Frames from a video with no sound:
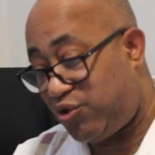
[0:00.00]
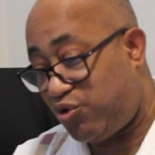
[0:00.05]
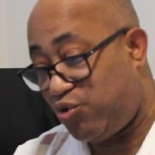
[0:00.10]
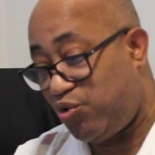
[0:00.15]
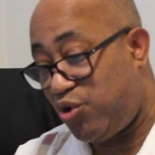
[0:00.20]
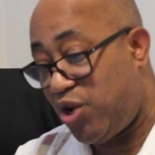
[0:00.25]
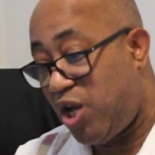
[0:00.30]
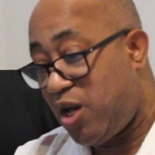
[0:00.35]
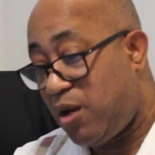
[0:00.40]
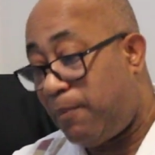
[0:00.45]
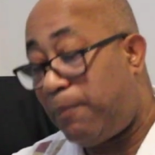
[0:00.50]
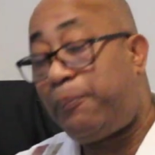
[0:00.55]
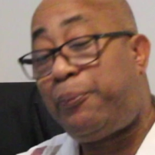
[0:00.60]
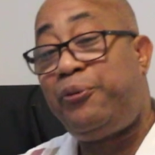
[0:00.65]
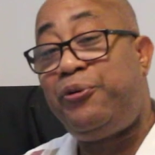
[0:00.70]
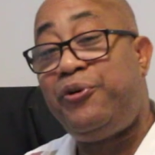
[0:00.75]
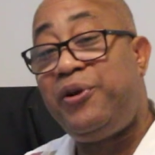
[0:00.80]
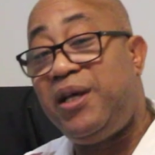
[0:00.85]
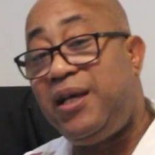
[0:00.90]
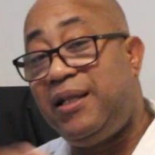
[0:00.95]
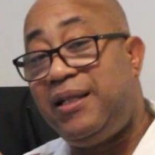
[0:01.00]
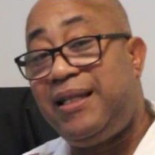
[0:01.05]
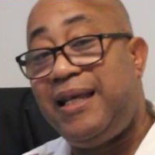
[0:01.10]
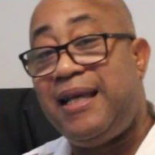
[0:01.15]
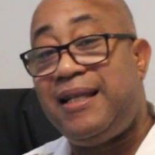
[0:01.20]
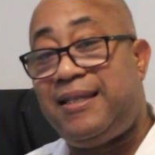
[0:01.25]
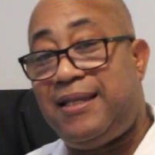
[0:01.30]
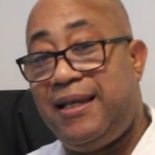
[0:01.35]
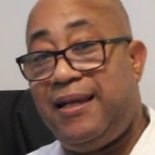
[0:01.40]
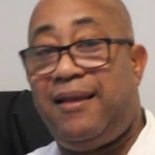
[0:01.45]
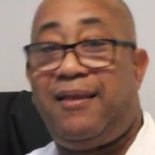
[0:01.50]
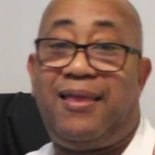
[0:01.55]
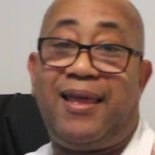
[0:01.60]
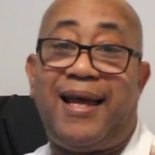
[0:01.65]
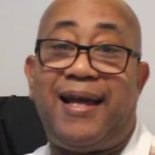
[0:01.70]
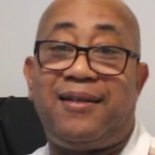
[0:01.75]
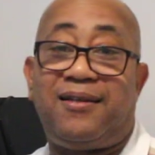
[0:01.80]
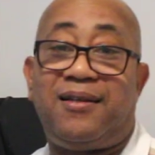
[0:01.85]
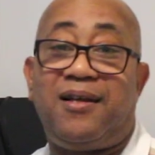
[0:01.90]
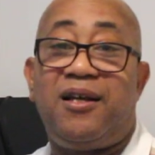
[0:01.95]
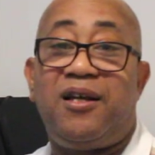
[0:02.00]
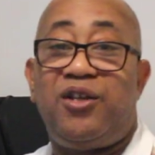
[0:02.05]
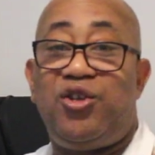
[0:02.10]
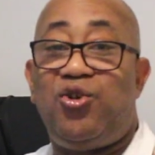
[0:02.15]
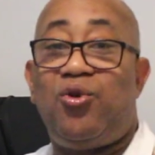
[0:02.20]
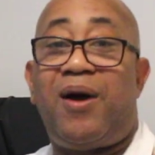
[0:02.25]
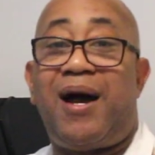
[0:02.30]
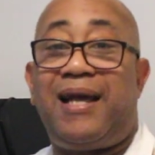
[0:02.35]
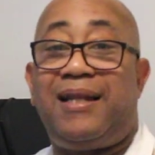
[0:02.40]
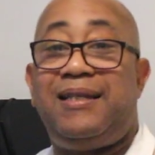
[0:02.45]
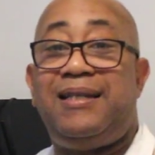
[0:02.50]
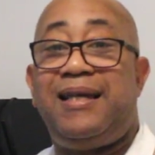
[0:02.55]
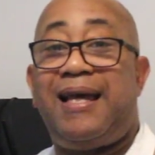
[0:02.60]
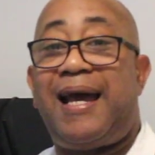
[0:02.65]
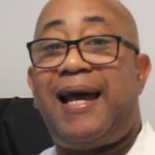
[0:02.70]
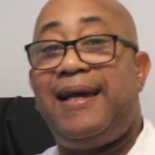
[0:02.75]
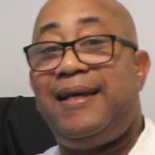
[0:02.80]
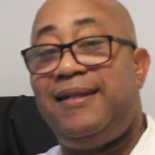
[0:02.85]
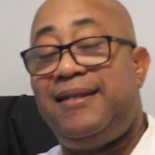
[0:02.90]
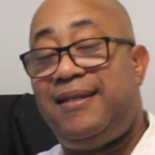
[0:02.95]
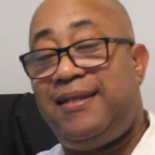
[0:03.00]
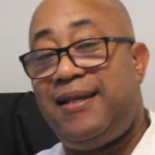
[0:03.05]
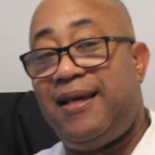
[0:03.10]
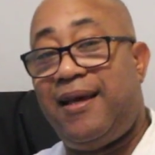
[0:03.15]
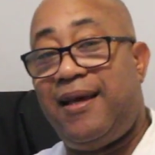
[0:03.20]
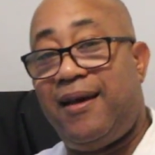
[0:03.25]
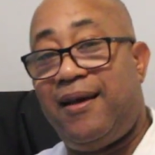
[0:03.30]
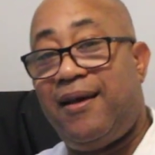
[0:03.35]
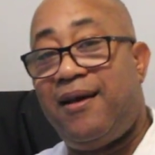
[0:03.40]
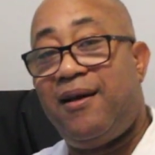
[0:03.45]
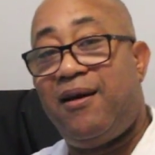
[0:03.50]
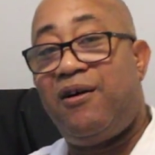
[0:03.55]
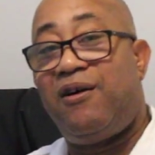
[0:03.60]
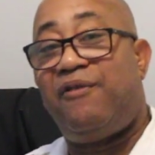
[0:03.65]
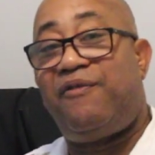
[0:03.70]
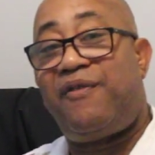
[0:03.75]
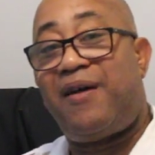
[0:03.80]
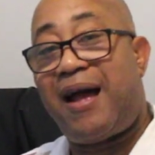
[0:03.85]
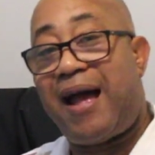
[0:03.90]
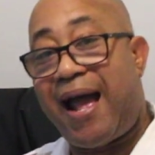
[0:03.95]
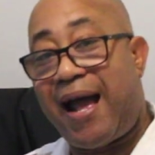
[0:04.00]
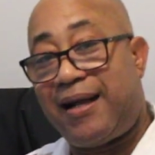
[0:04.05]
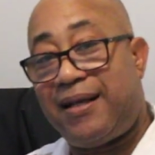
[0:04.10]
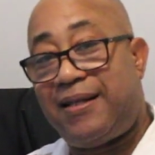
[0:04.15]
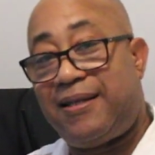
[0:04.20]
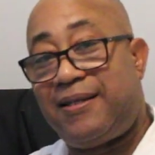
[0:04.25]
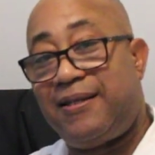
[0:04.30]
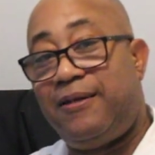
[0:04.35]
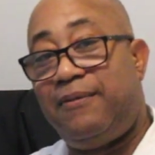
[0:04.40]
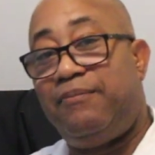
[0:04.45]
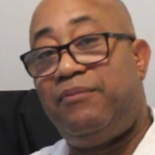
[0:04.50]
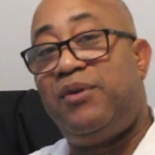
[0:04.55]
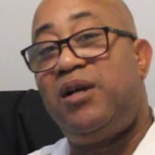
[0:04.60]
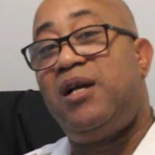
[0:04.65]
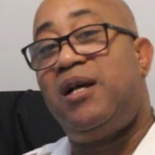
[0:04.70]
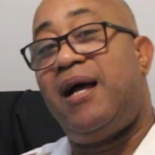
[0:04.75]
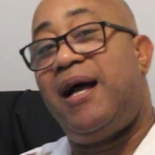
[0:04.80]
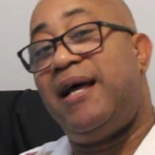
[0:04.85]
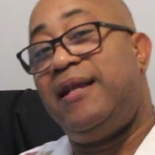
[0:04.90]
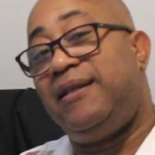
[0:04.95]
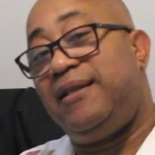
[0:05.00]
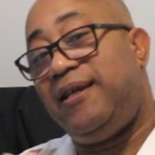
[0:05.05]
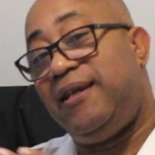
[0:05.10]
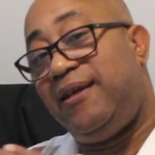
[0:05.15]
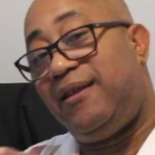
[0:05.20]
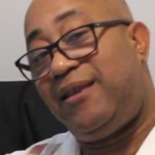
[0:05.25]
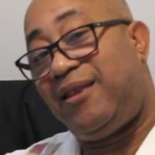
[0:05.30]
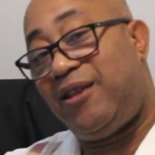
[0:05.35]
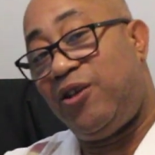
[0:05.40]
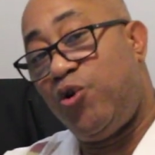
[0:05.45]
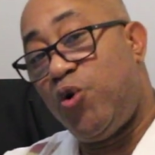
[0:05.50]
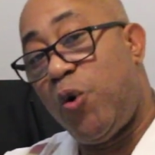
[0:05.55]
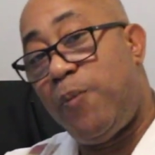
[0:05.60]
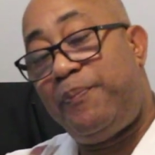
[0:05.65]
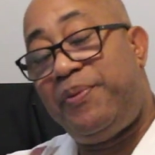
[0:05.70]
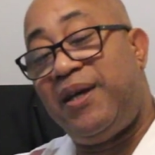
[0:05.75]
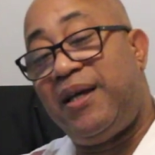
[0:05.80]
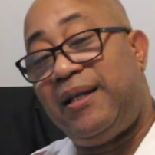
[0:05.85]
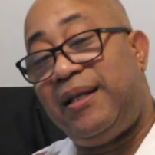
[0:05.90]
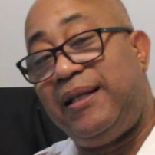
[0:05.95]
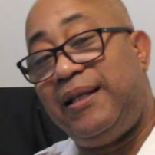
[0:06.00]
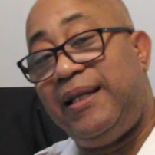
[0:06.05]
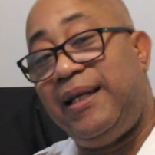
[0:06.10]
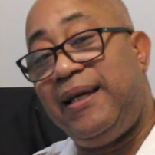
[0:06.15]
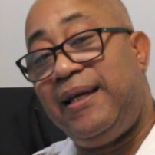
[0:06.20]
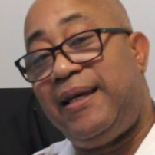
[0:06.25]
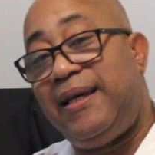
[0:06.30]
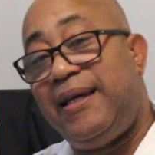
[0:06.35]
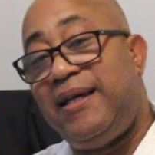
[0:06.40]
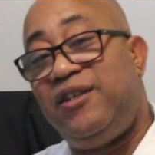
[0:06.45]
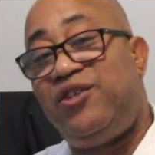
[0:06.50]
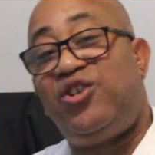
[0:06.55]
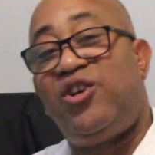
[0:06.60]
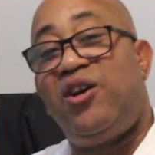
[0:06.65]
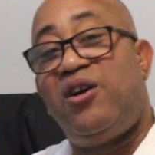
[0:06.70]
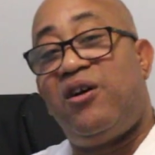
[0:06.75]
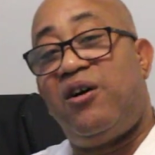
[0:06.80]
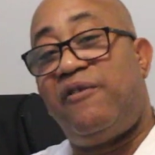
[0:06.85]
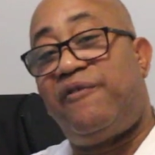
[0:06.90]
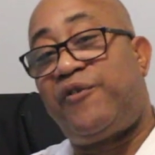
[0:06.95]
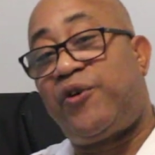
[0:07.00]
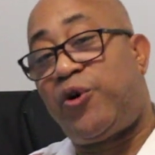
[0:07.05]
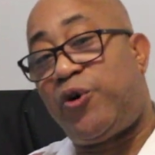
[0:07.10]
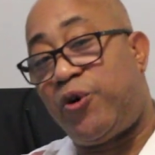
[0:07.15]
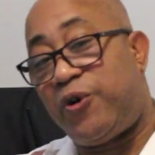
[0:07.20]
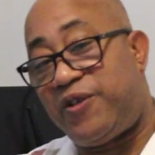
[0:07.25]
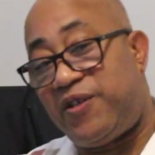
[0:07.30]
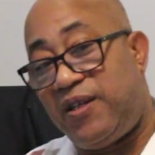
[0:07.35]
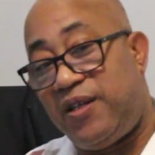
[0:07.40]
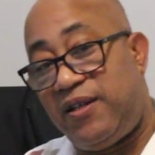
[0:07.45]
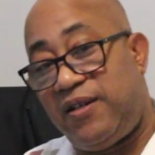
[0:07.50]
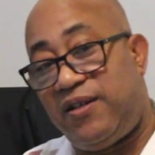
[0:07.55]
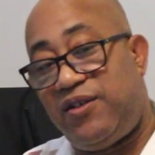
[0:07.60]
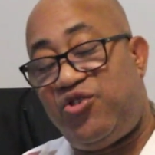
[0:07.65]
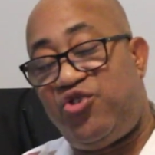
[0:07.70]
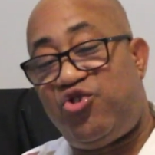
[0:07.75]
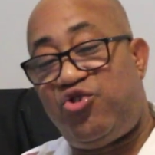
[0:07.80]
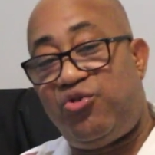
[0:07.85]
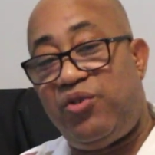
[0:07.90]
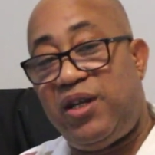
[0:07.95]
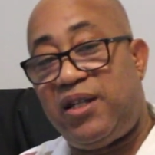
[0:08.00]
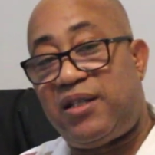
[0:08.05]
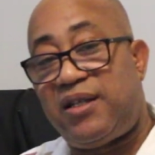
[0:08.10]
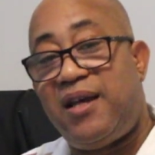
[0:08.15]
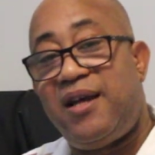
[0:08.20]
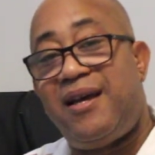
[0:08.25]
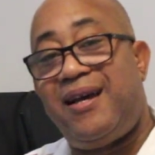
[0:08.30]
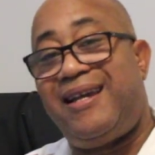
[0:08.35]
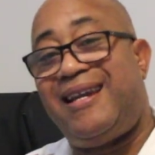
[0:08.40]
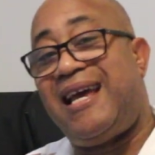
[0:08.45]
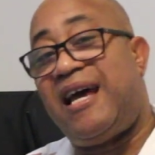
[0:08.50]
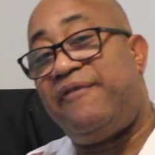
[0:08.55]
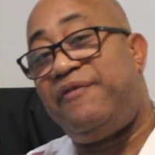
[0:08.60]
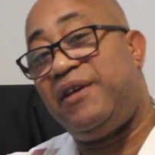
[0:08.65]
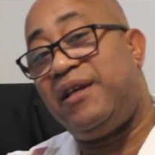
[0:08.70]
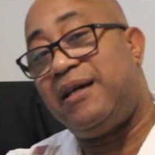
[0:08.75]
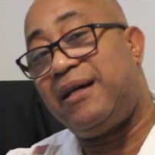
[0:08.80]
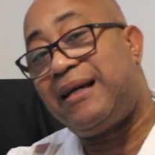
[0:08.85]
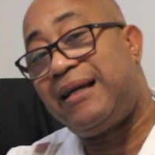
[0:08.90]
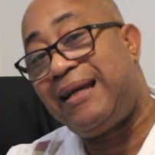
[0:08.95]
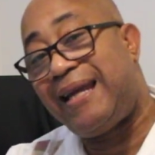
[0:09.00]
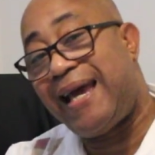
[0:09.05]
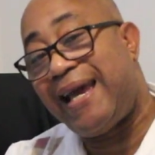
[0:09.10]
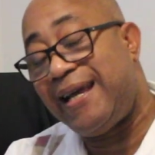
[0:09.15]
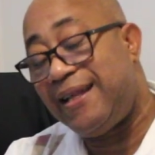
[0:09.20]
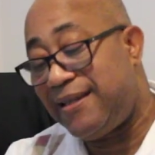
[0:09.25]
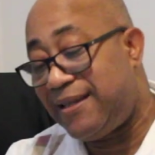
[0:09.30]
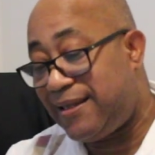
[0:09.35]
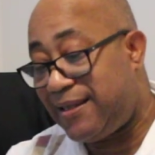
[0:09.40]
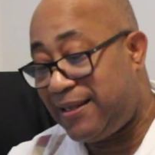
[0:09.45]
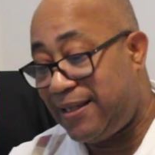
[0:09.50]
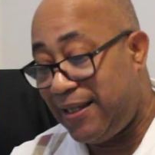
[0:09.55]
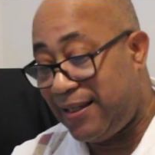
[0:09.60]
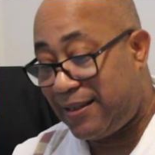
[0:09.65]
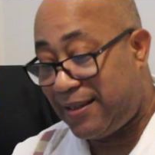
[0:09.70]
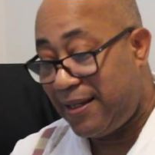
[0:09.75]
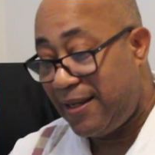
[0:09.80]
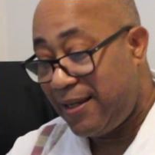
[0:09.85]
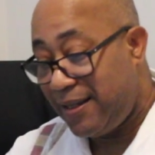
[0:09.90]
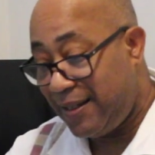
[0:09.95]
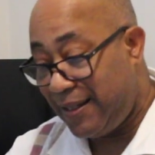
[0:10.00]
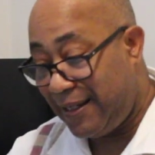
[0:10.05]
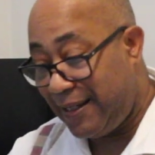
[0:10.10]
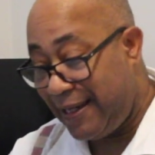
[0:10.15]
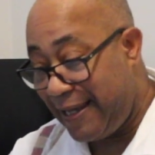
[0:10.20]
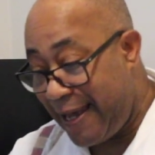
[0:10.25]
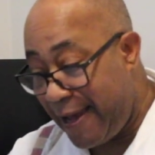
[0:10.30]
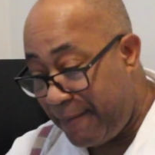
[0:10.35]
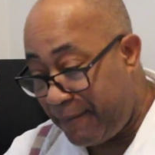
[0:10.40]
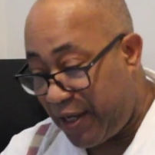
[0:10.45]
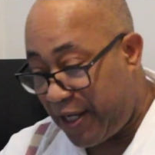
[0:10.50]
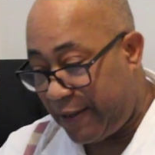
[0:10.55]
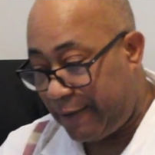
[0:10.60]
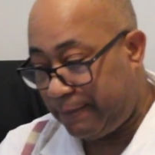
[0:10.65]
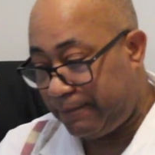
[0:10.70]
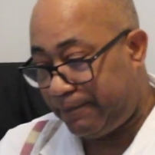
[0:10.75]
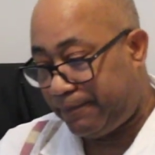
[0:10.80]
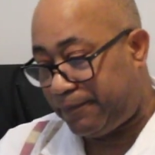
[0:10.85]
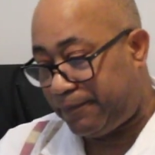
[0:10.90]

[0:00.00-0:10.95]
So predating that, you had the idea of Aksum and the Ethiopian linkage of crossing the strait and having a client state in Yemen.